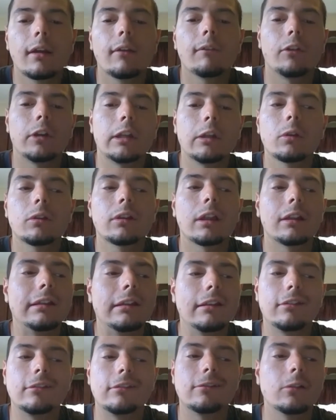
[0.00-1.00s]
Fernando
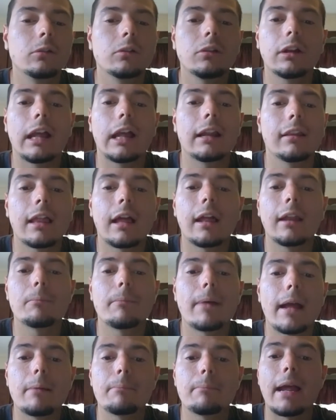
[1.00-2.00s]
Tatis Jr. got a lot of
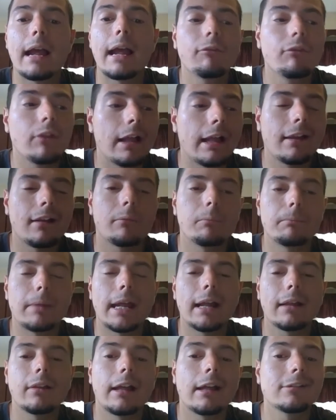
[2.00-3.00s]

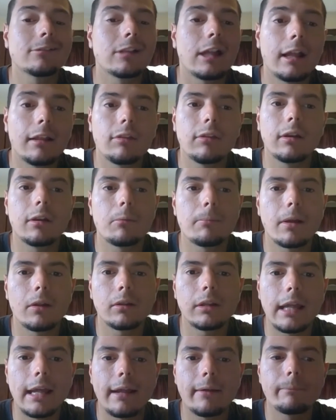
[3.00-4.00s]
backlash last year about
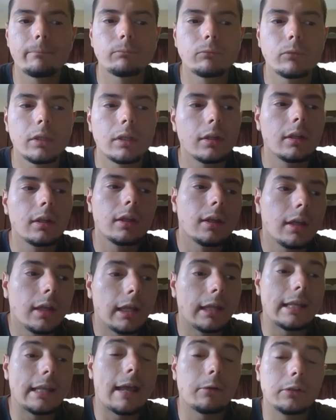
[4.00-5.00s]
that.
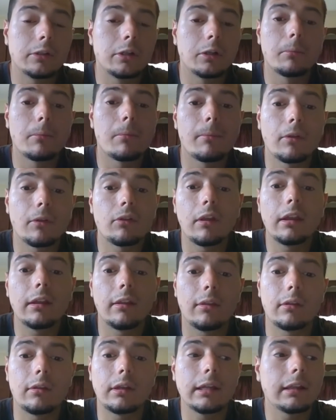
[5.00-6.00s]
And now Yermin Mercedes
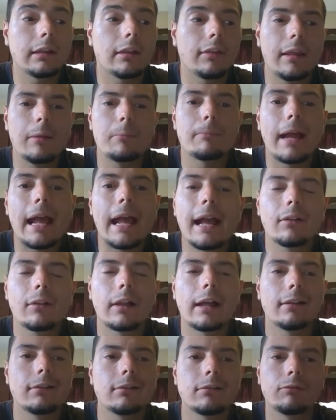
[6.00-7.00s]
is going to get the same
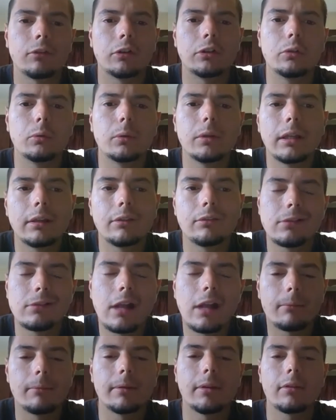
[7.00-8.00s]
backlash for doing his
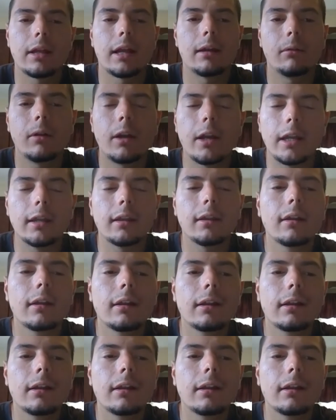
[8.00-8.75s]
job. It's not right.